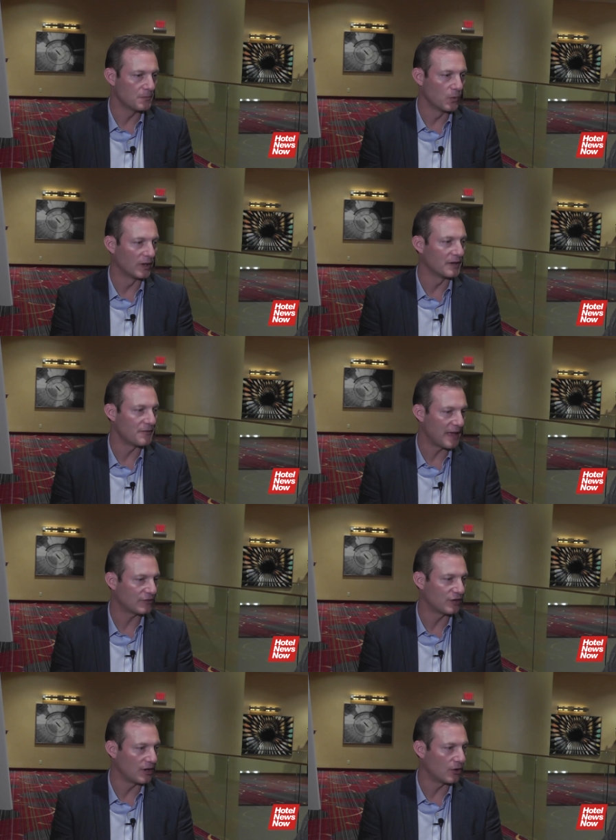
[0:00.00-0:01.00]
we'll
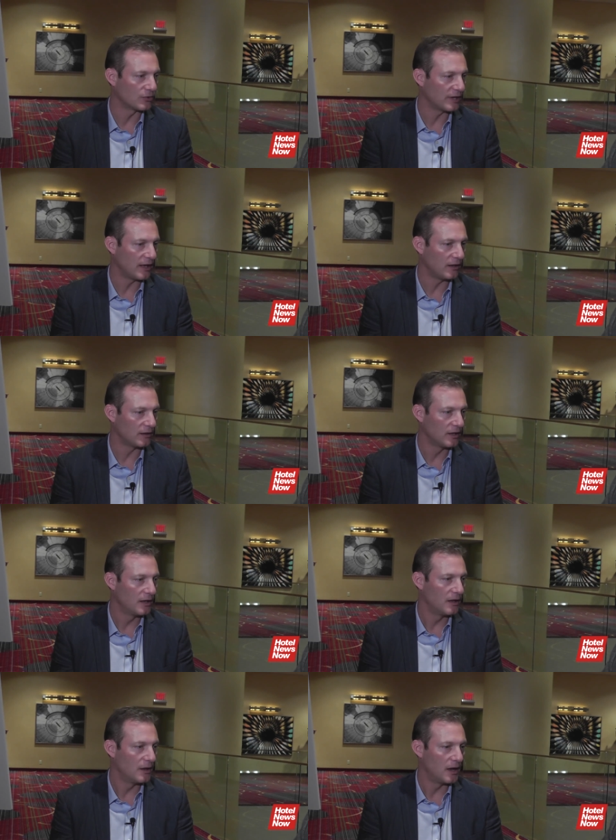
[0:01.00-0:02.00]
invest in a hotel
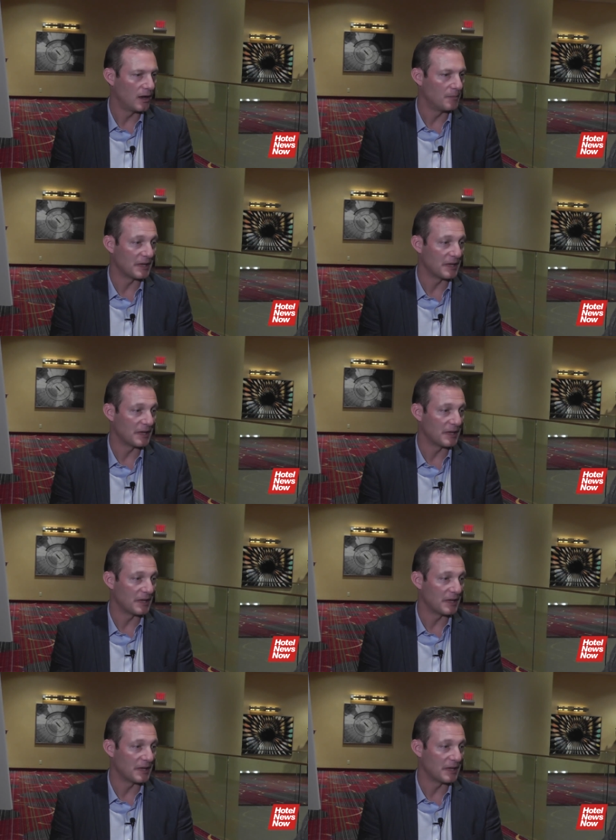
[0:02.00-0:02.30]
uh,